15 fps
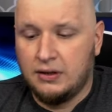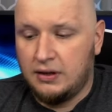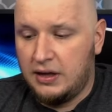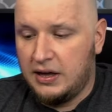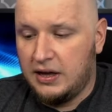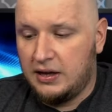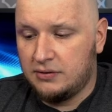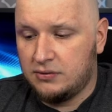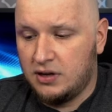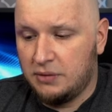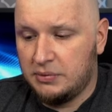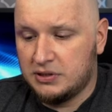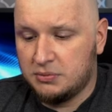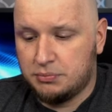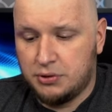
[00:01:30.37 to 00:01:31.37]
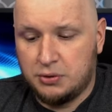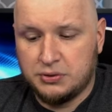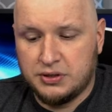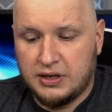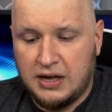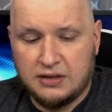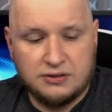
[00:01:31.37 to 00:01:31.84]
and talk about some pros
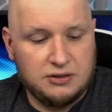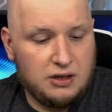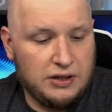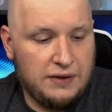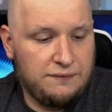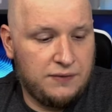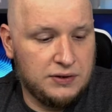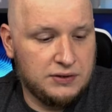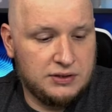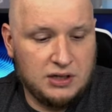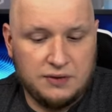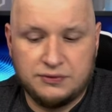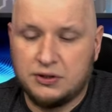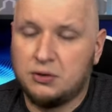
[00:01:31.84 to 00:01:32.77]
and cons and all that fun stuff.